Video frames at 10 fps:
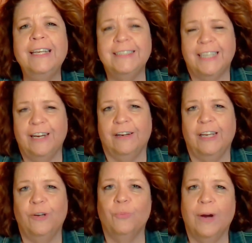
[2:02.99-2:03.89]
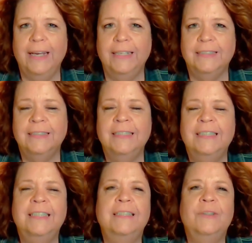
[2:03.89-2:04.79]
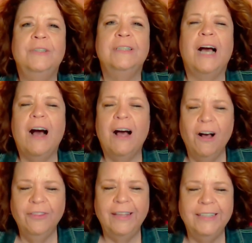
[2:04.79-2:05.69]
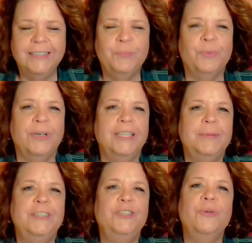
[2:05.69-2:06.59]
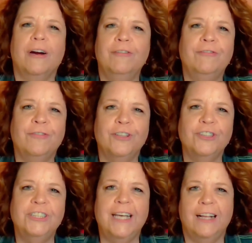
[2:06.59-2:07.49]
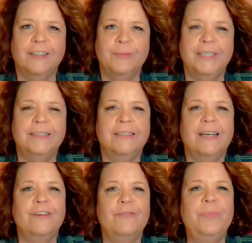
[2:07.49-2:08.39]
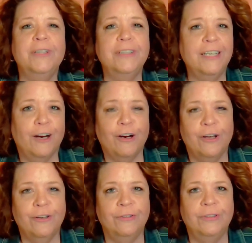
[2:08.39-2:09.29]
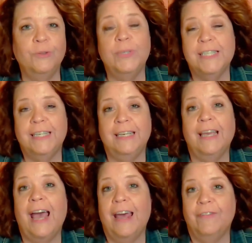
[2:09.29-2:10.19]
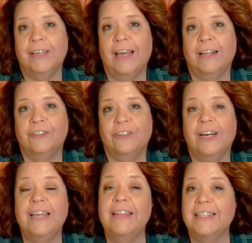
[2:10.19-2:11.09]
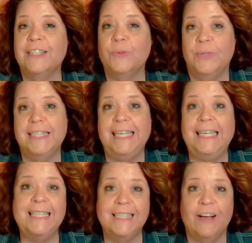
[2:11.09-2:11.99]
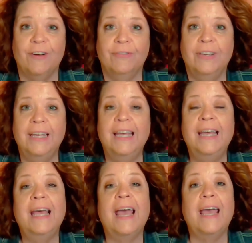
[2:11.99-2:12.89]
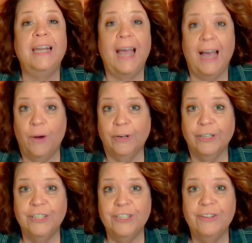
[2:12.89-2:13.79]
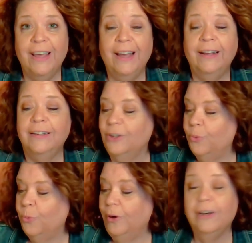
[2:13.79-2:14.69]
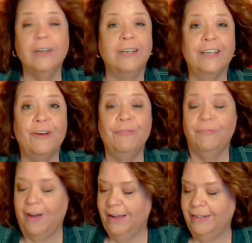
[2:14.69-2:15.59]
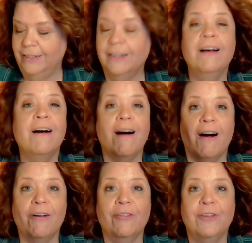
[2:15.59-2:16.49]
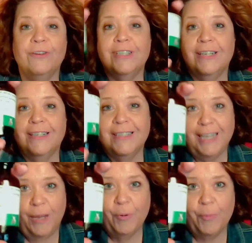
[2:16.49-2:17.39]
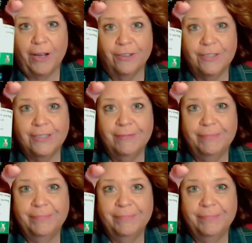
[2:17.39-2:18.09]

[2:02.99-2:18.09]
is caring, right? All this brings me to our first element of building our own whiskey advent calendar, and that's the whiskey itself. And how we're going to do that? We're going to go find all those sample bottles.